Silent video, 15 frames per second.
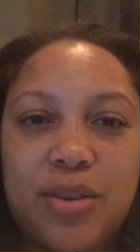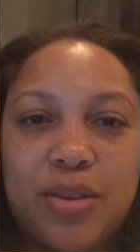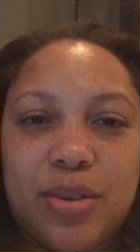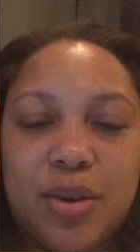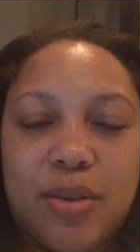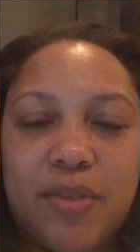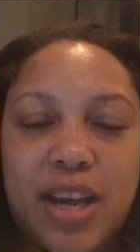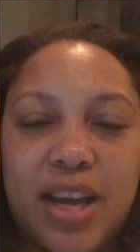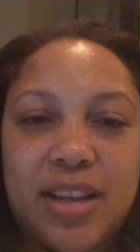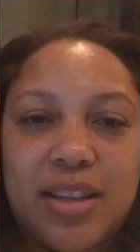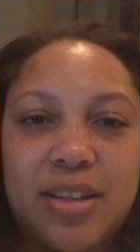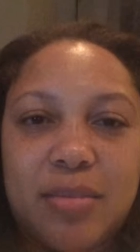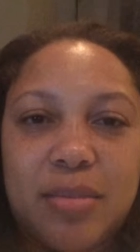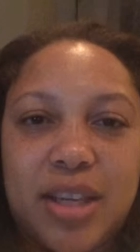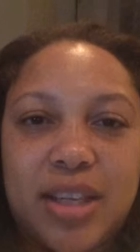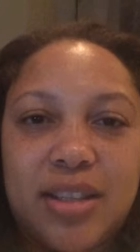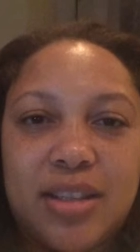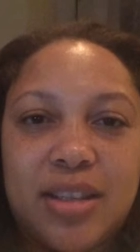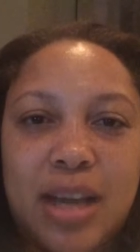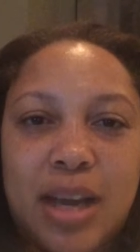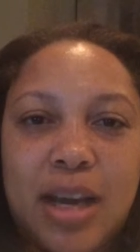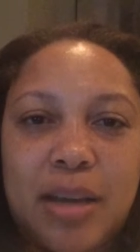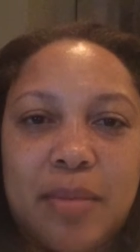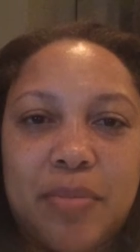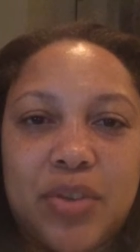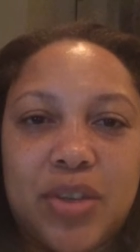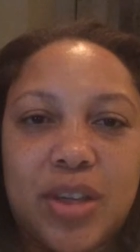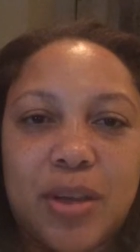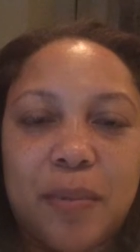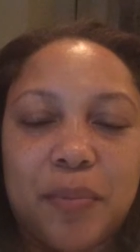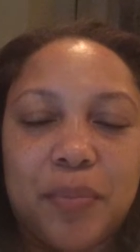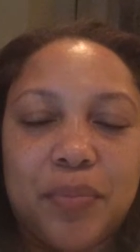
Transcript: so I've had some nice time to